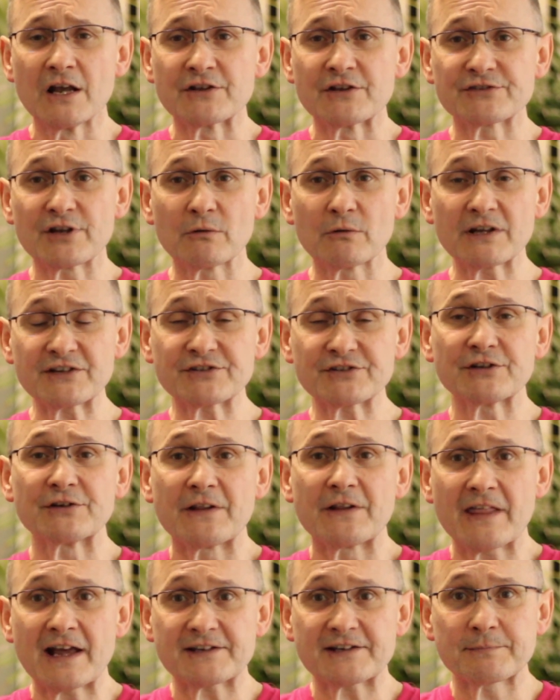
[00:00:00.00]
So
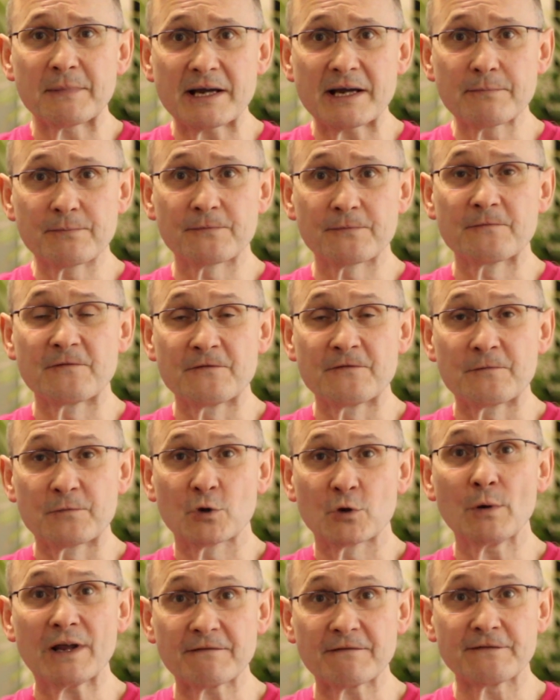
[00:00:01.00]
listen, that's my
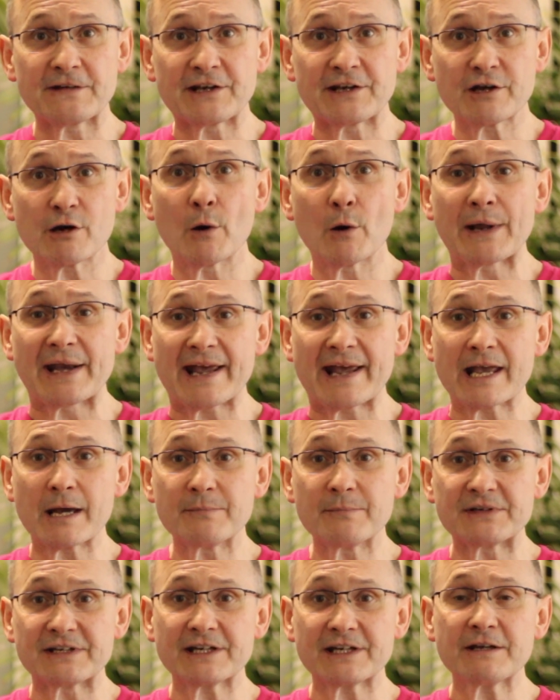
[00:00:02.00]
quick video in AMD.